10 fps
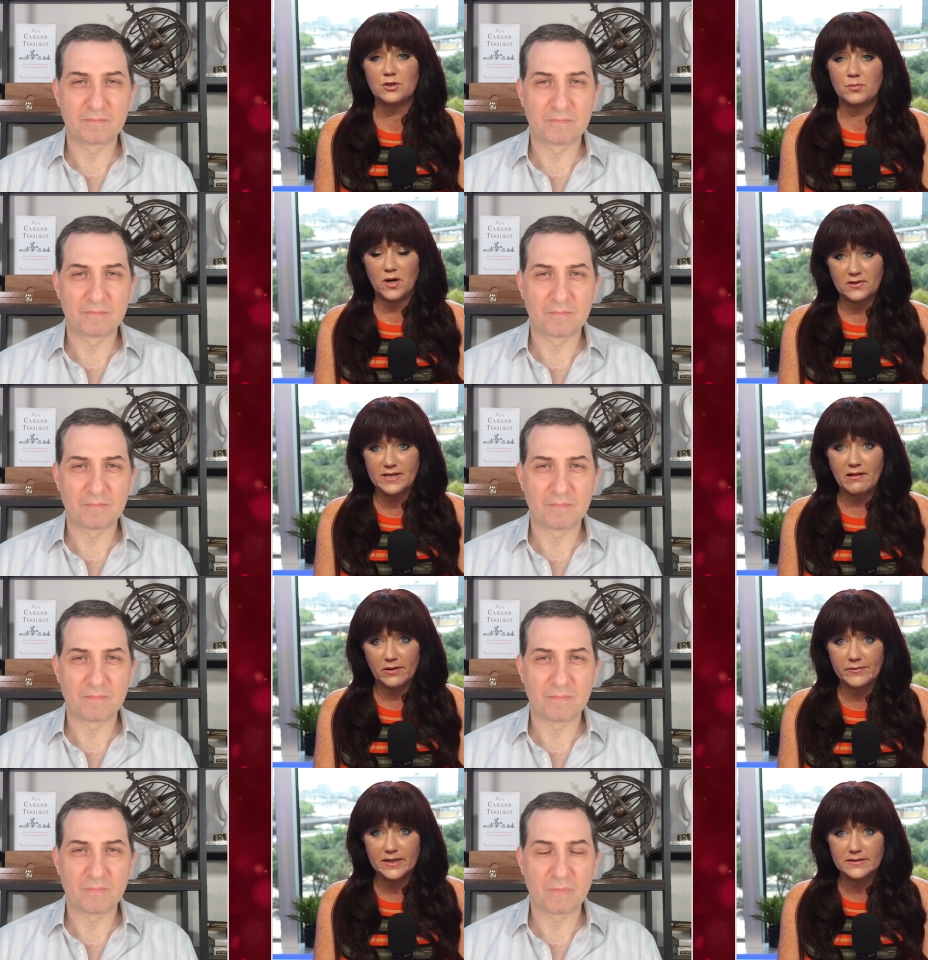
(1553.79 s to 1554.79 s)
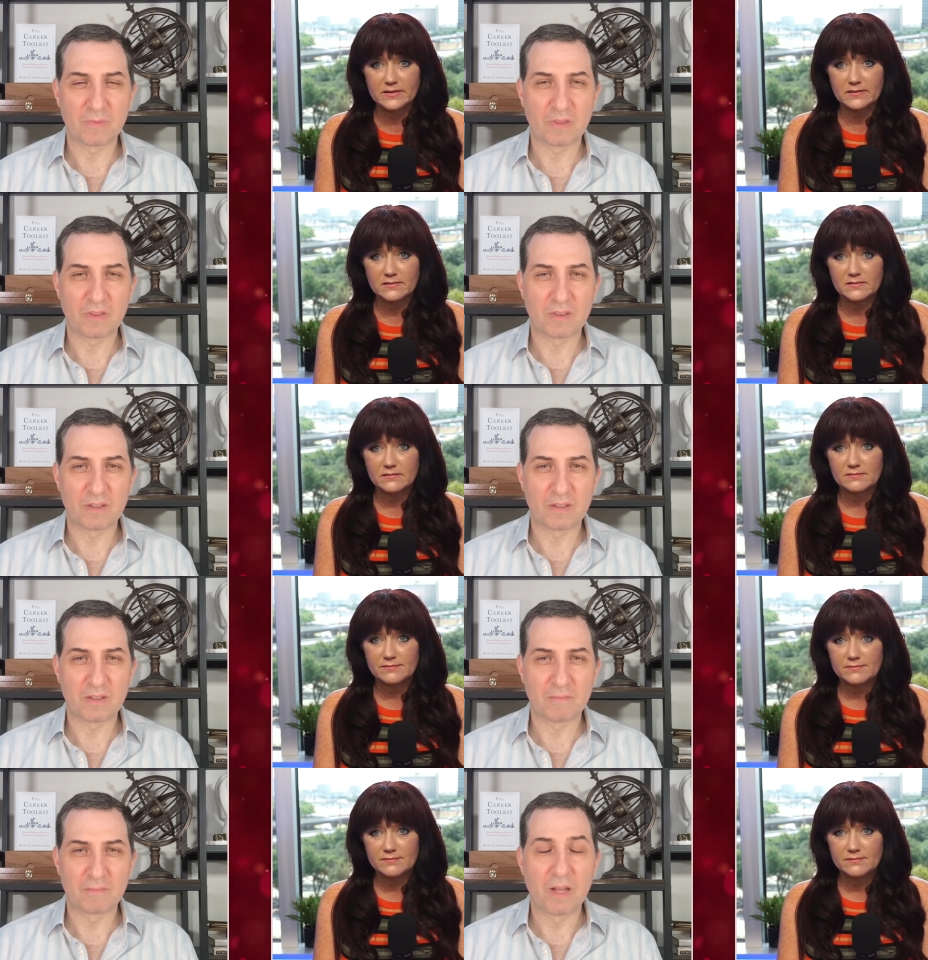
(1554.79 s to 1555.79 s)
Speaker 1: your prior salary was.
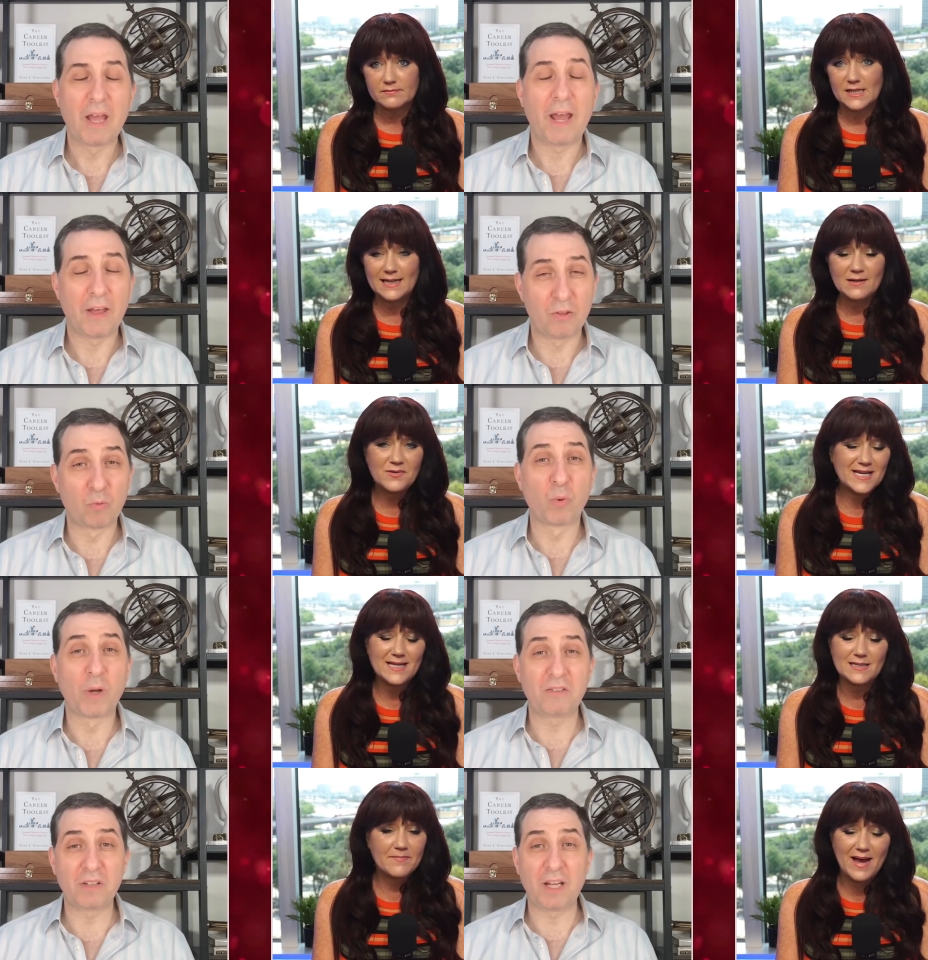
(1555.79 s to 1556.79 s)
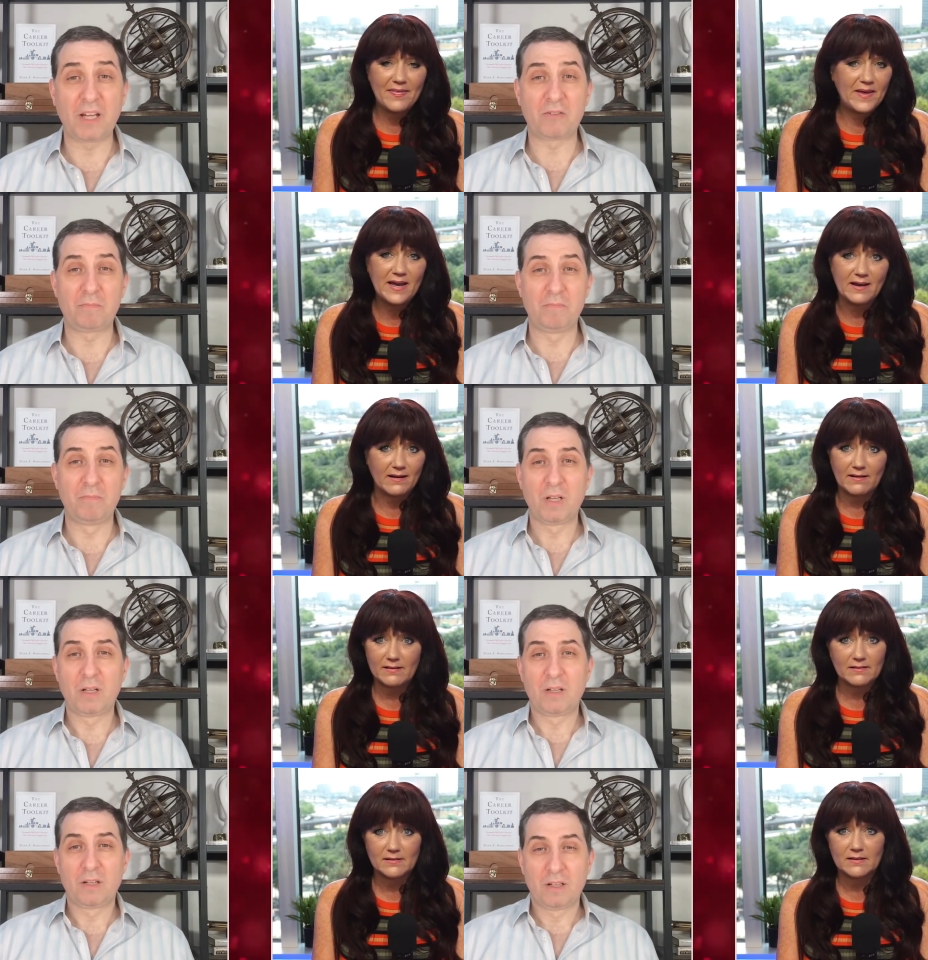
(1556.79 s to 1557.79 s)
Speaker 2: And I don't and think that's a bad thing. Is,
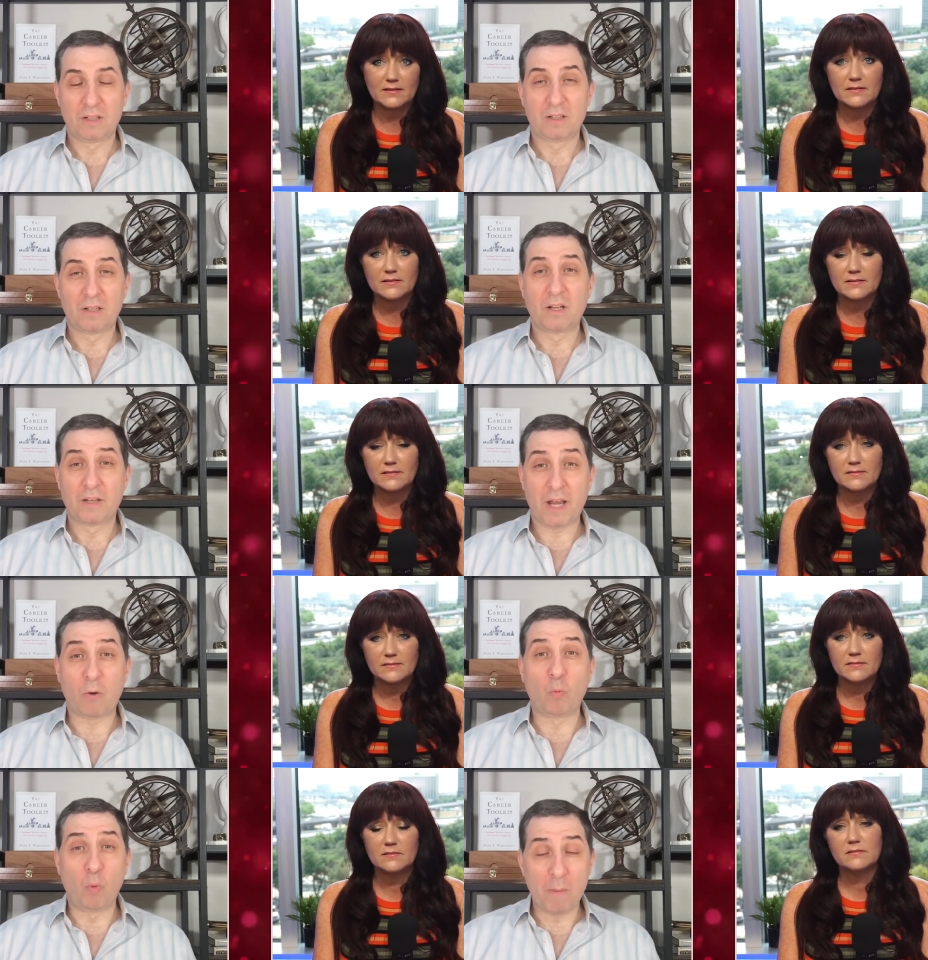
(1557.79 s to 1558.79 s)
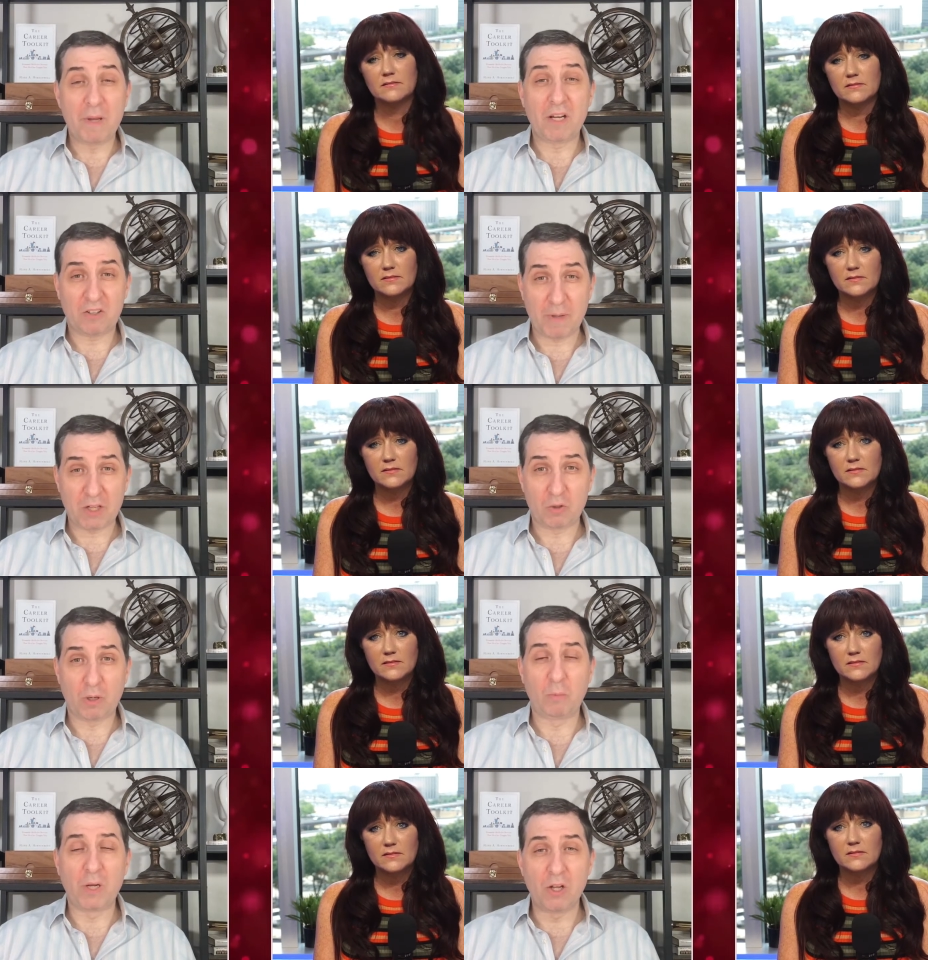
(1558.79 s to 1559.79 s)
yeah, women
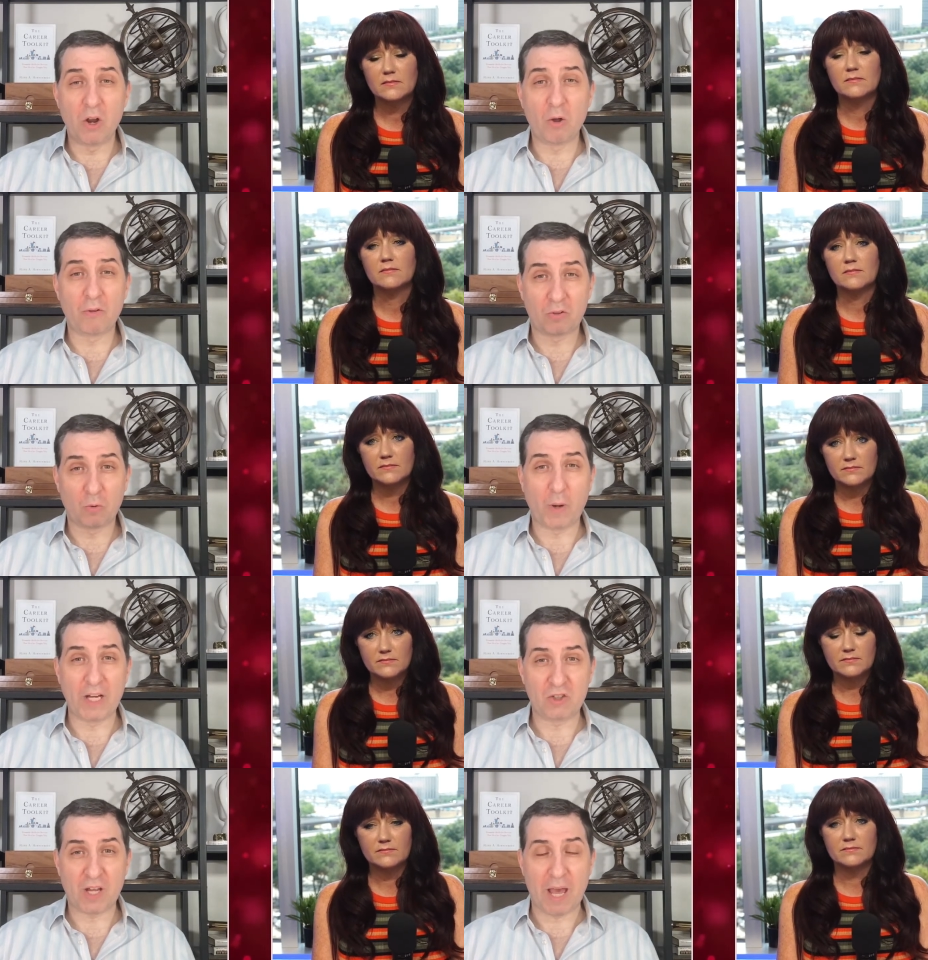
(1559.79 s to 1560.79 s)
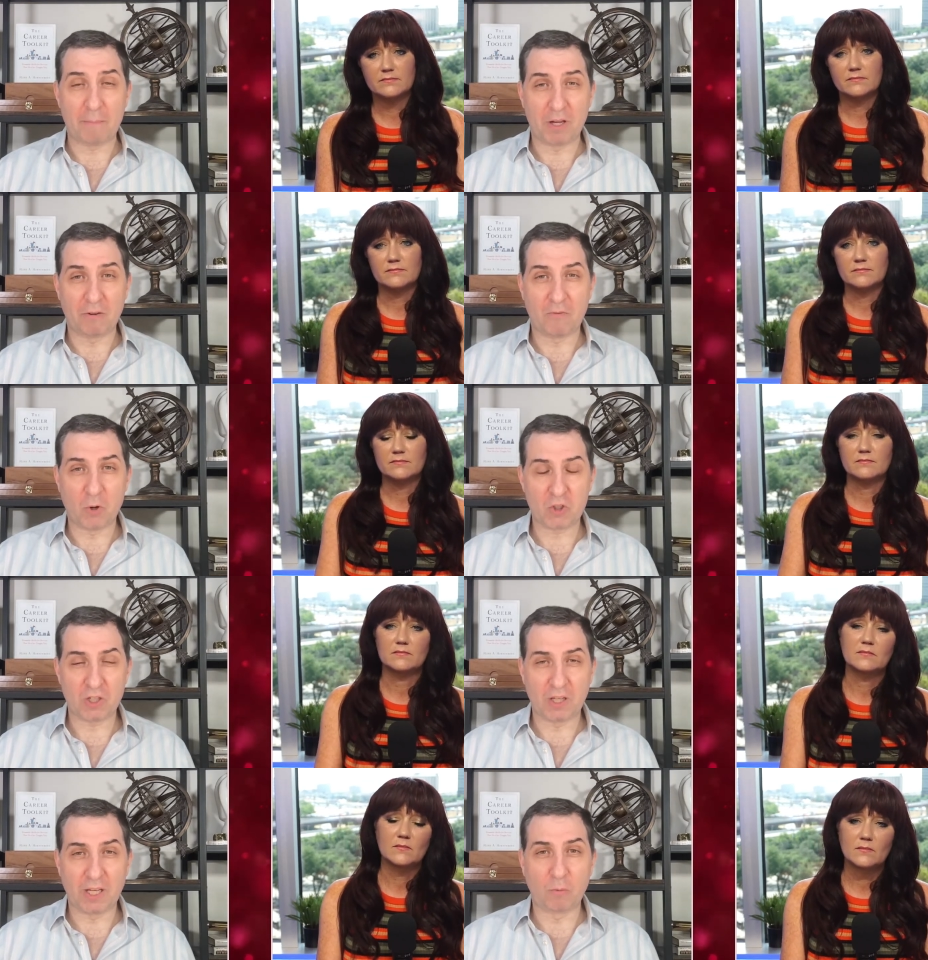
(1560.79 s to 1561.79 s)
especially, we know there's a wage gap. And
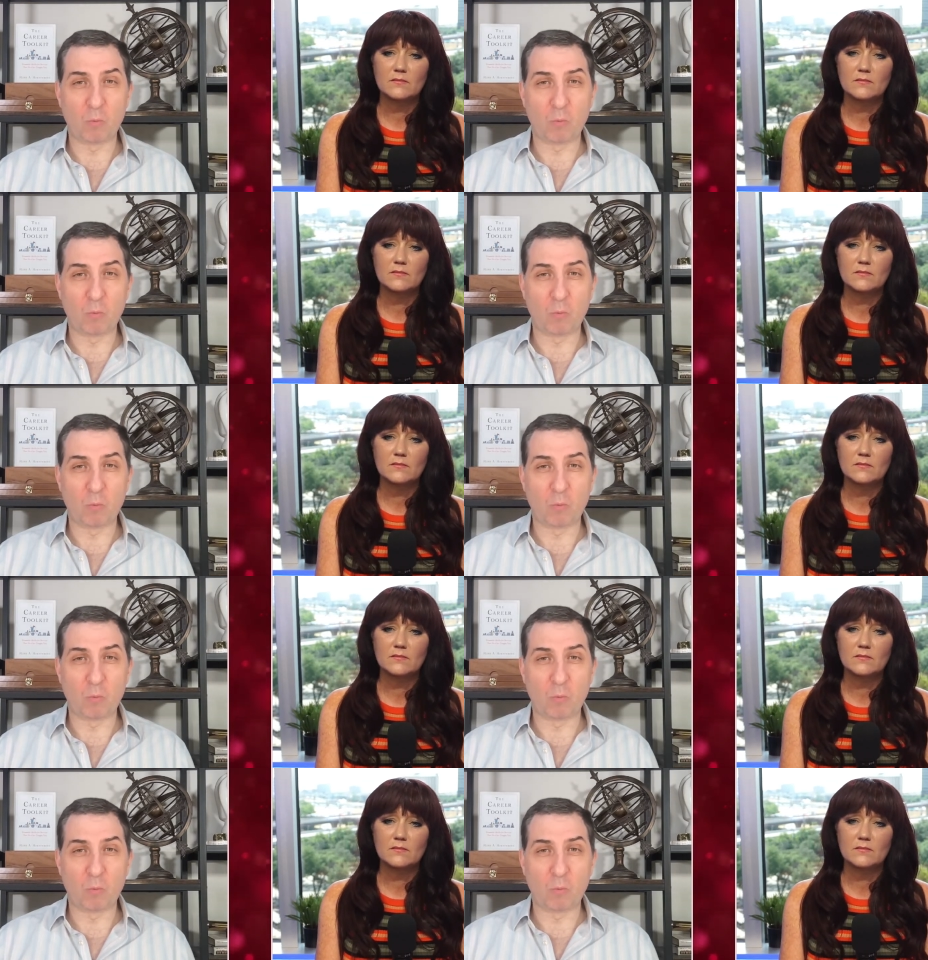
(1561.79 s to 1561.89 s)
fortunately,